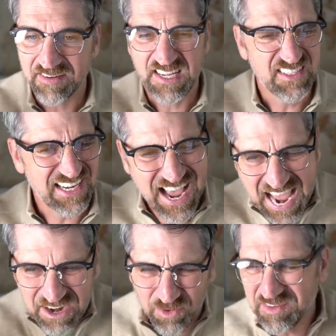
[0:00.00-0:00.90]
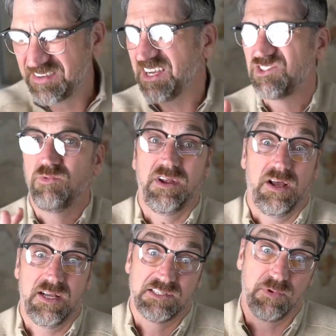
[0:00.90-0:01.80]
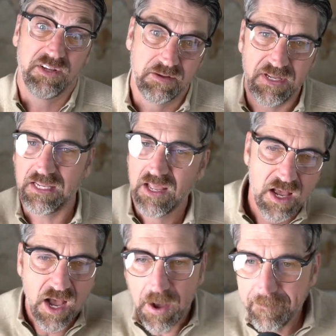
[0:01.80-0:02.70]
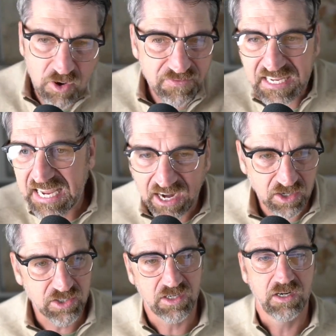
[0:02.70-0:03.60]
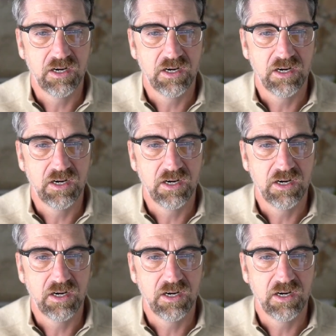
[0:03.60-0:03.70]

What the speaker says: He's like, I don't just want Oswald to be a moving character.